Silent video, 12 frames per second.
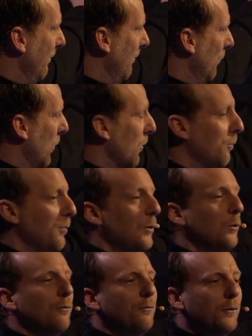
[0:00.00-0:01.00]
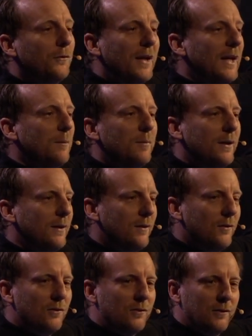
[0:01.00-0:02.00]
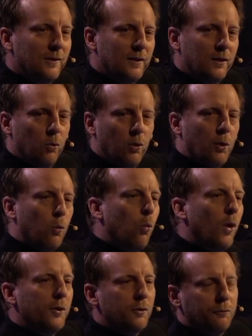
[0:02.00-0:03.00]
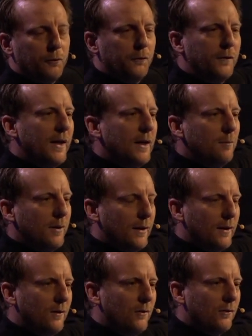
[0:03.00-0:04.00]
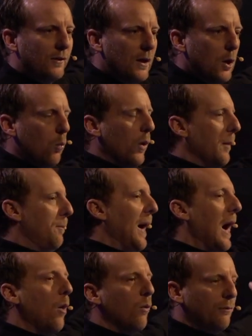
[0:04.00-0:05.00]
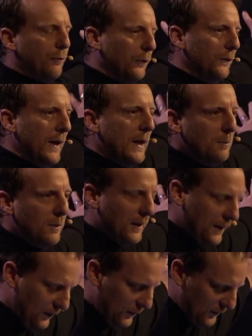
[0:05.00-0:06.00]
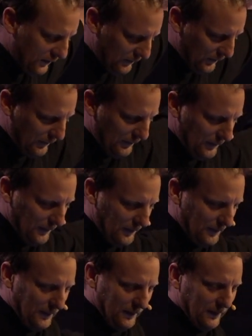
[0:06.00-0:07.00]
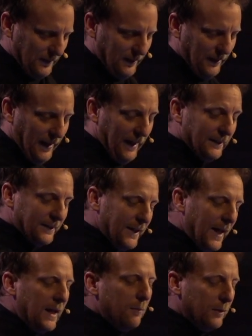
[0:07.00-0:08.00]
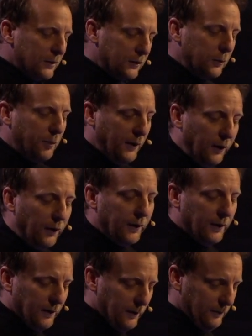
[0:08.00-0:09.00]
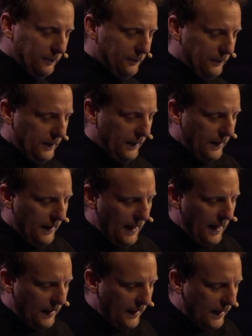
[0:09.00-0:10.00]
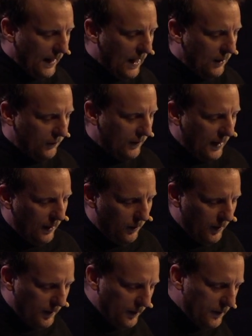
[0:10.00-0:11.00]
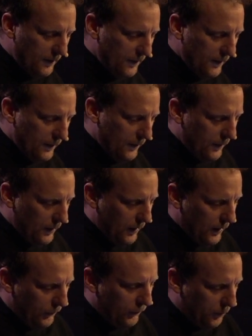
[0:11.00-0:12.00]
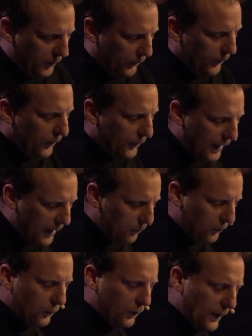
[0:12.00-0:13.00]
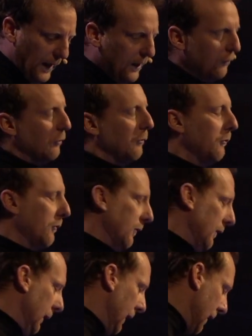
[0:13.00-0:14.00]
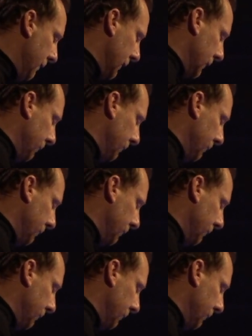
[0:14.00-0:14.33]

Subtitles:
What a beautiful name it is. What a wonderful name it is. What a powerful name it is. His name is superior, and he has inherited a superior name to the angels in heaven.